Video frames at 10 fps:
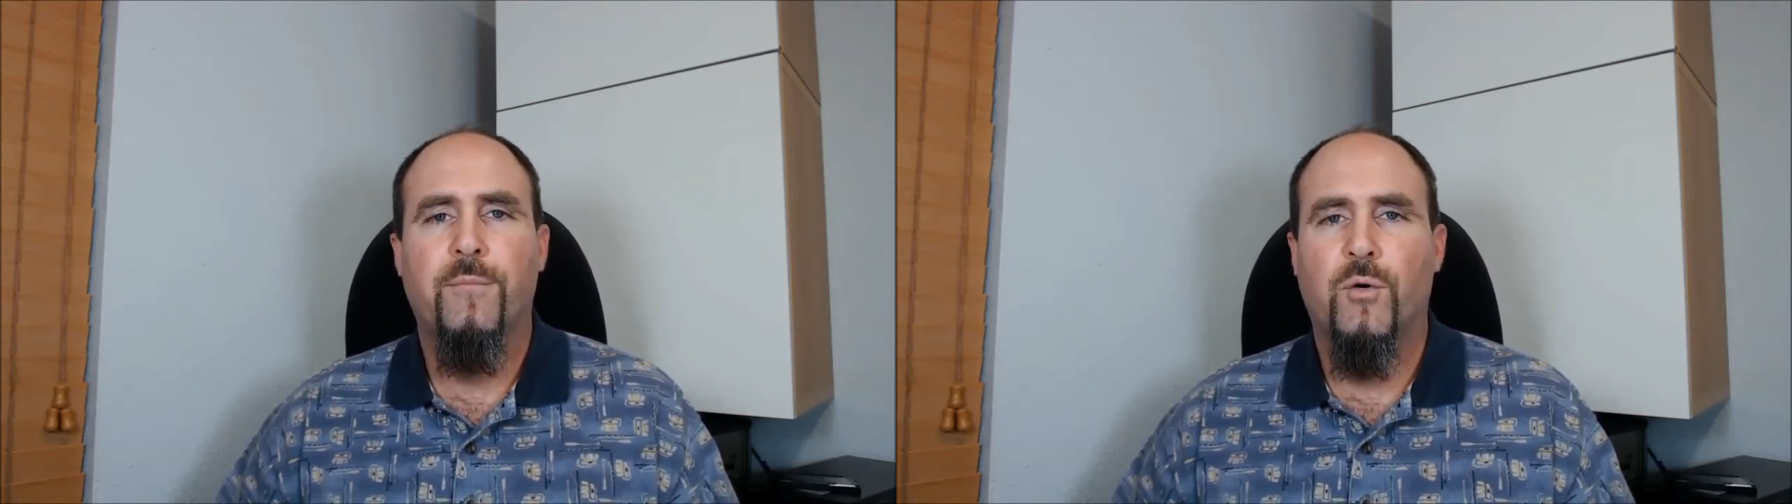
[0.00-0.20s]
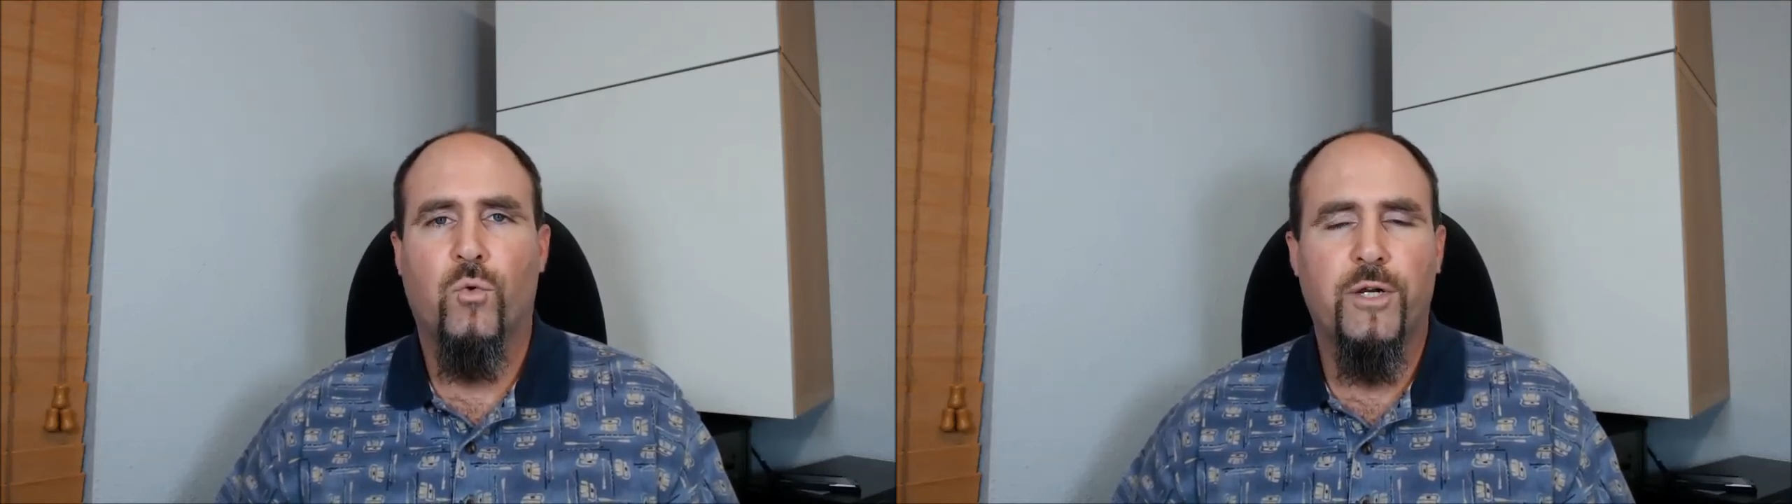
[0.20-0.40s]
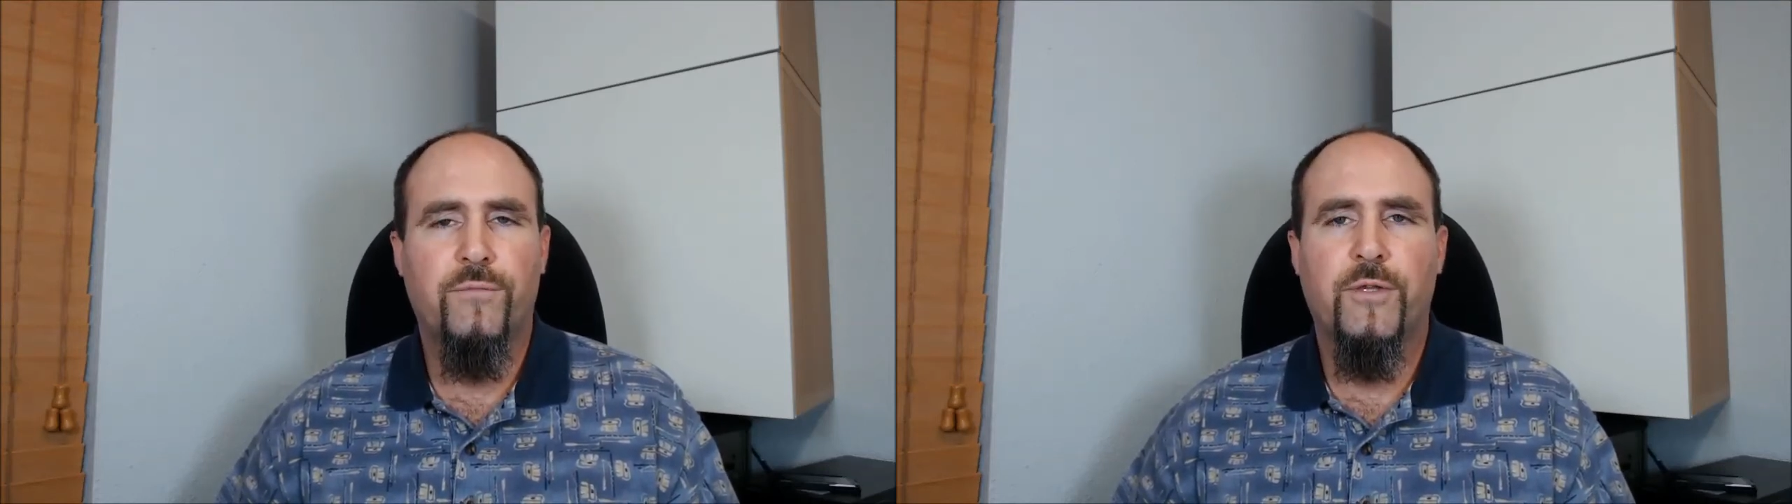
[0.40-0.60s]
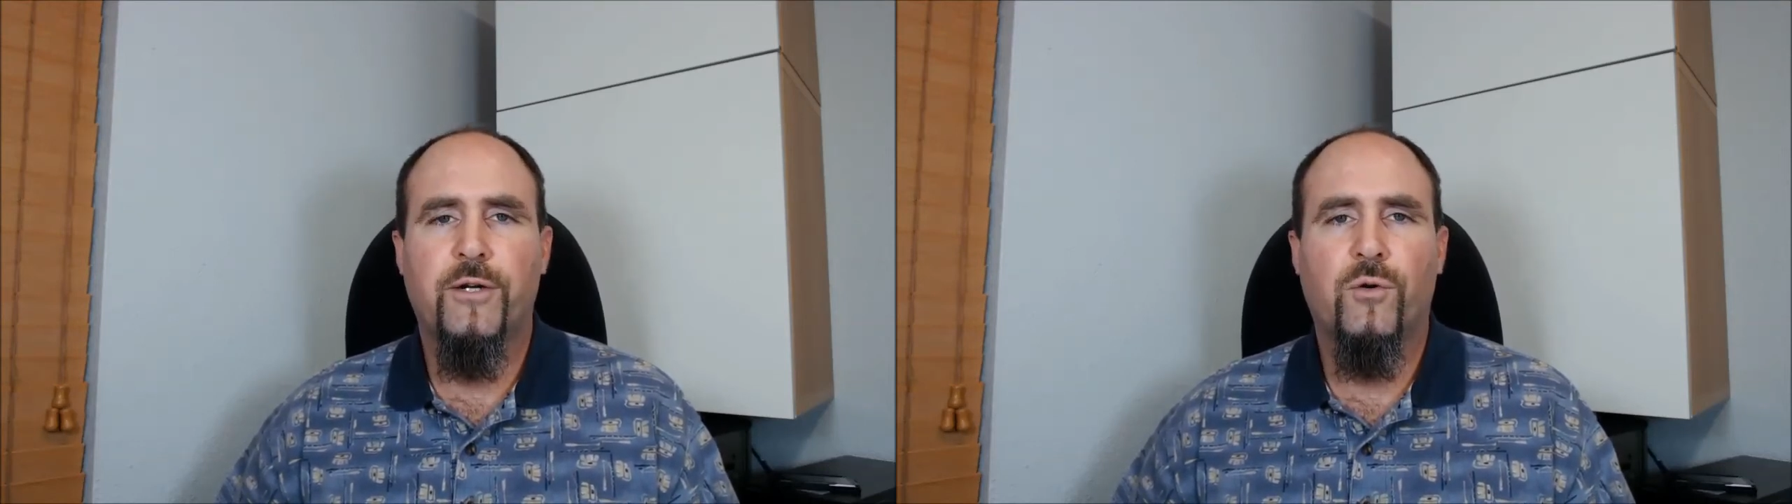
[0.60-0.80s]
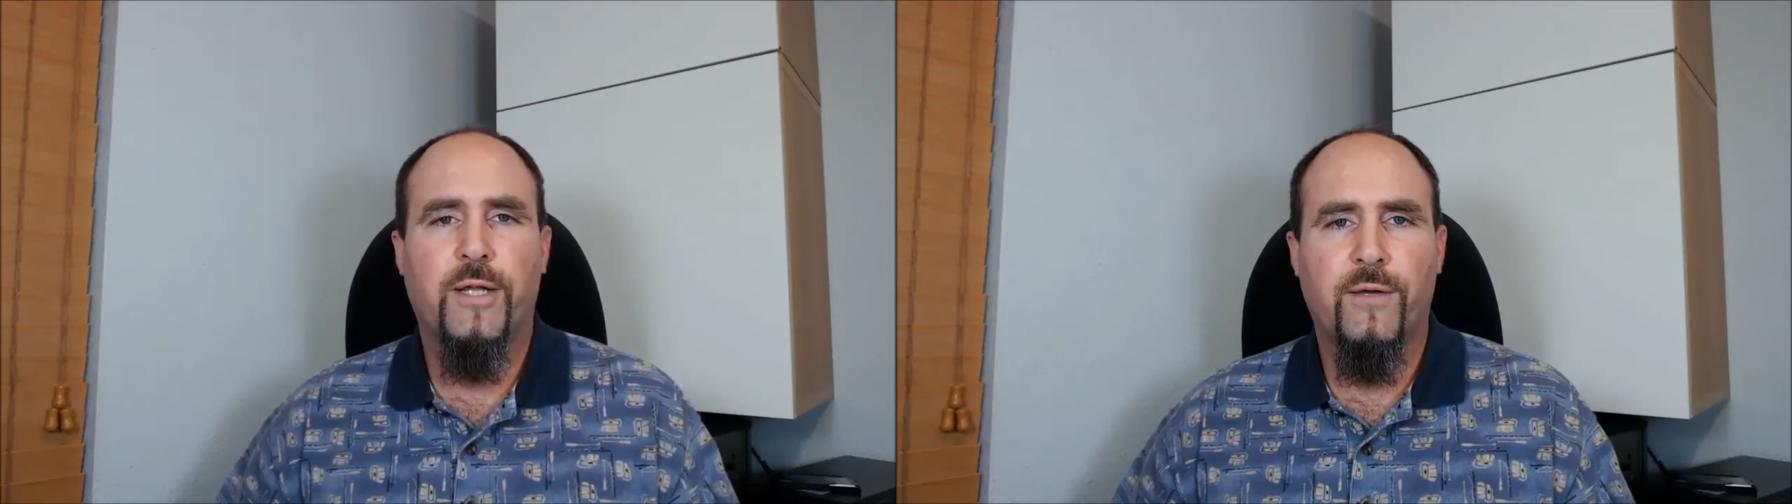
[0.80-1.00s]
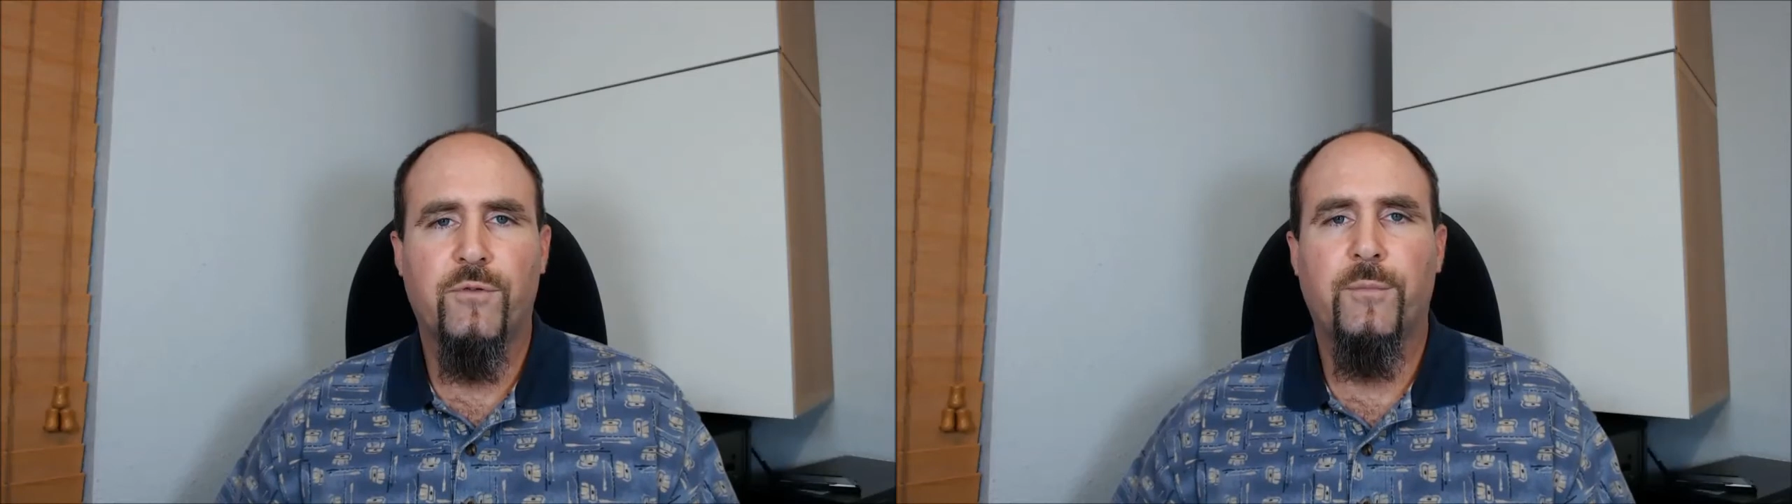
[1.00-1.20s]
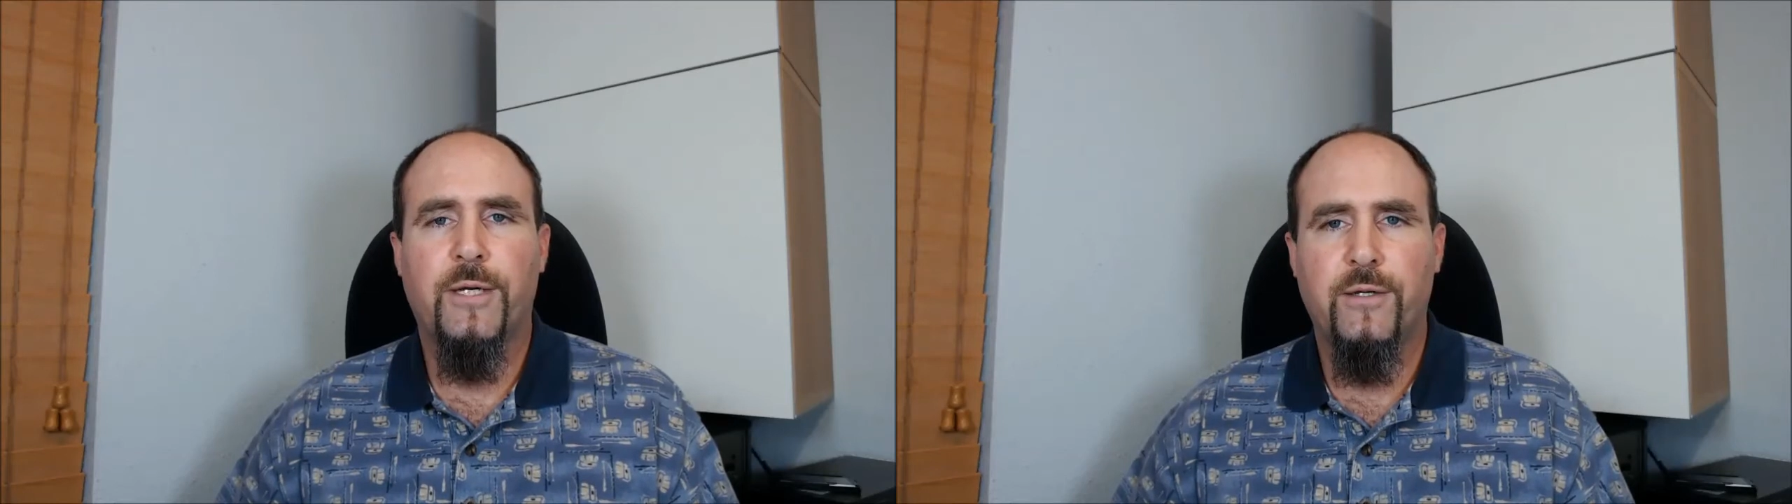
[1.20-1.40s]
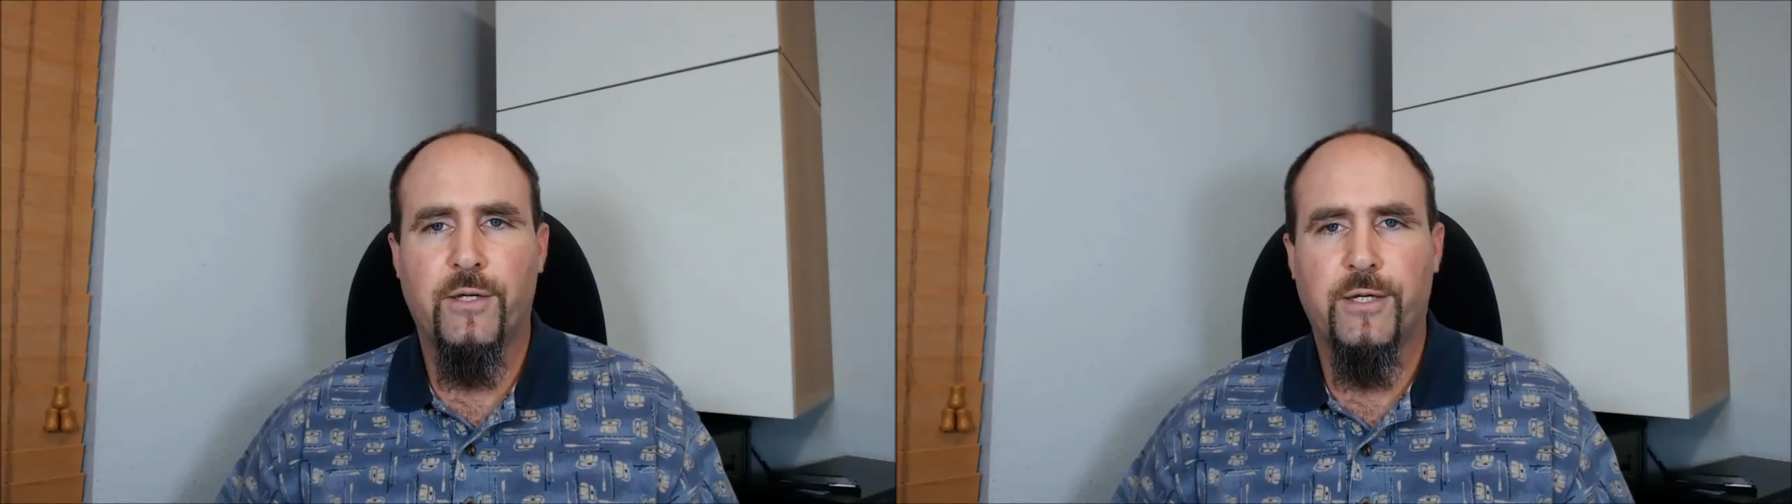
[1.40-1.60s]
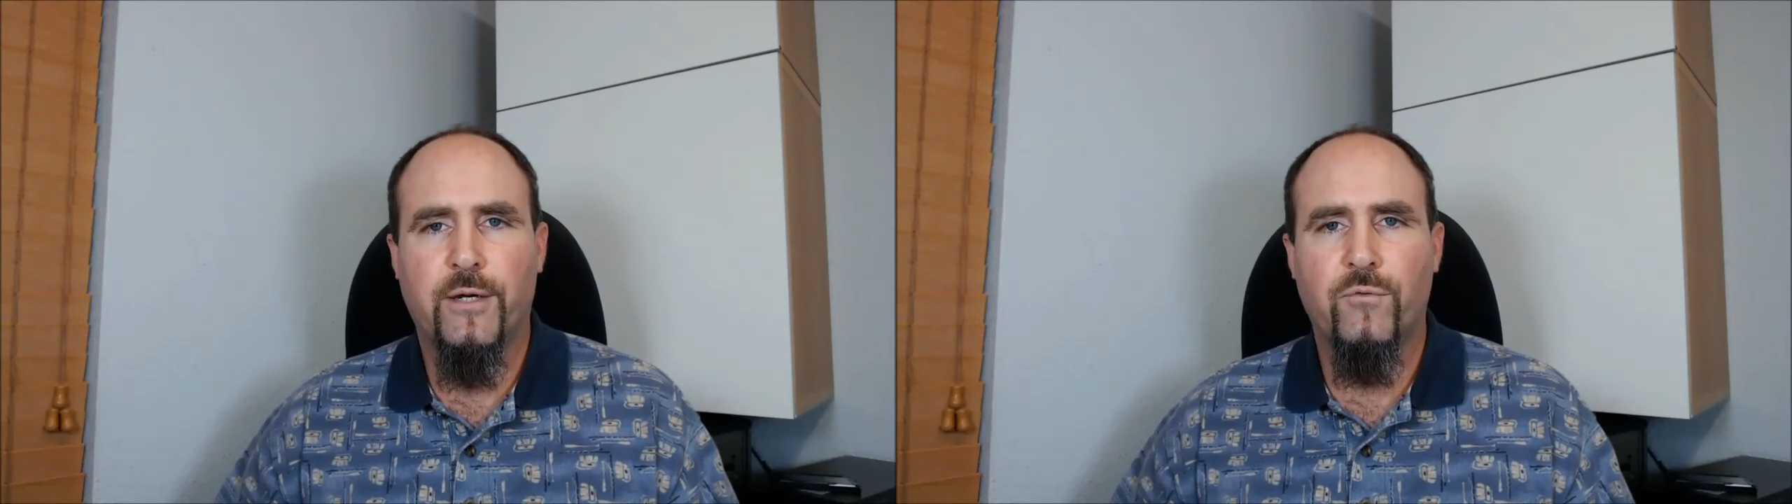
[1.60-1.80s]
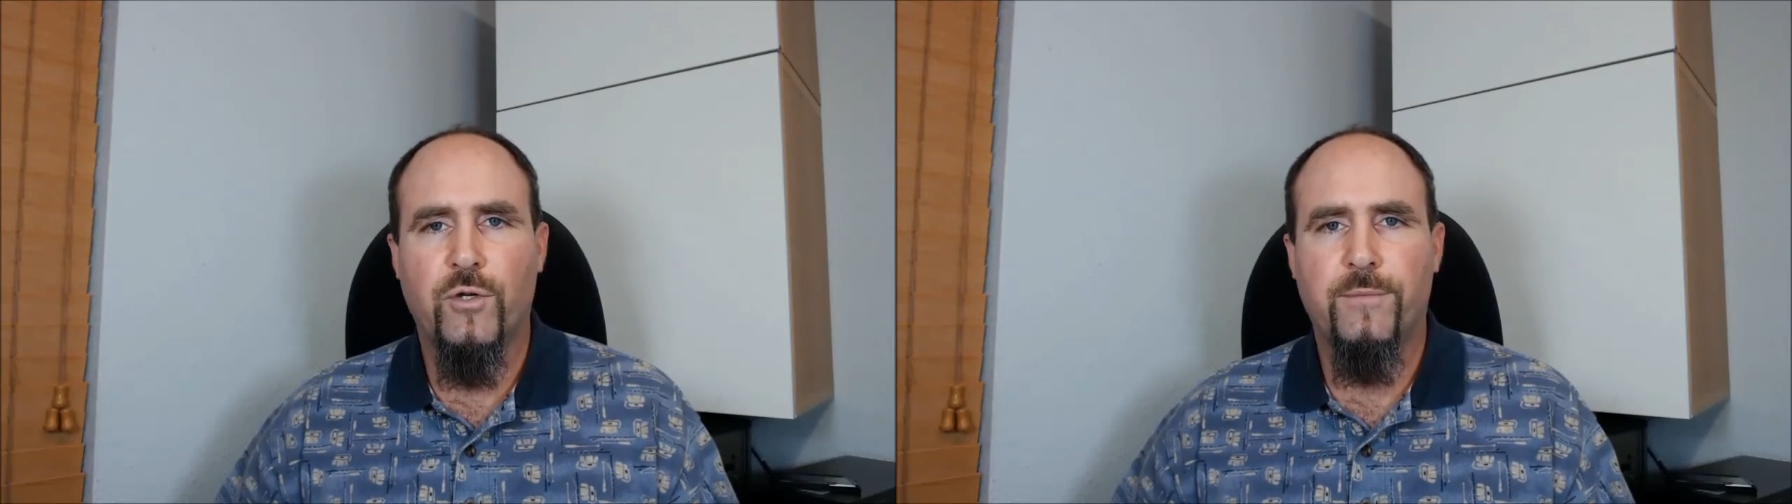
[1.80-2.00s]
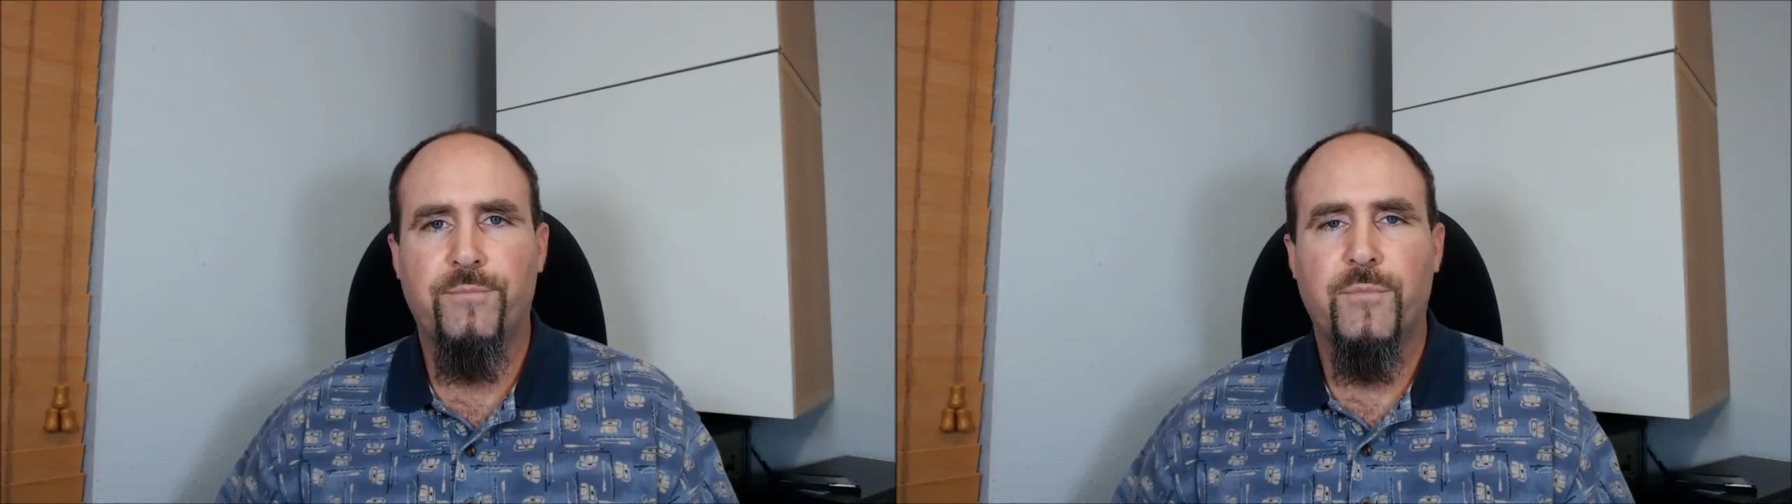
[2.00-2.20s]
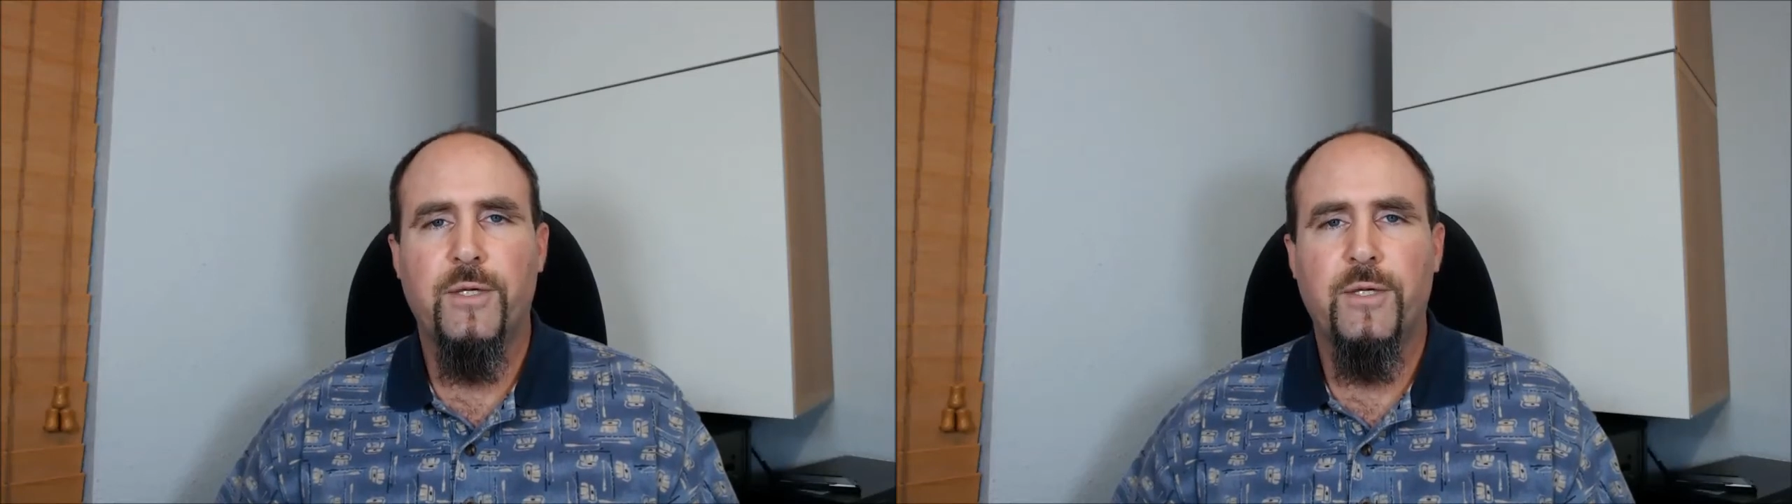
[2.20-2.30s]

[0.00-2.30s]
But what if they don't have the money to cover it?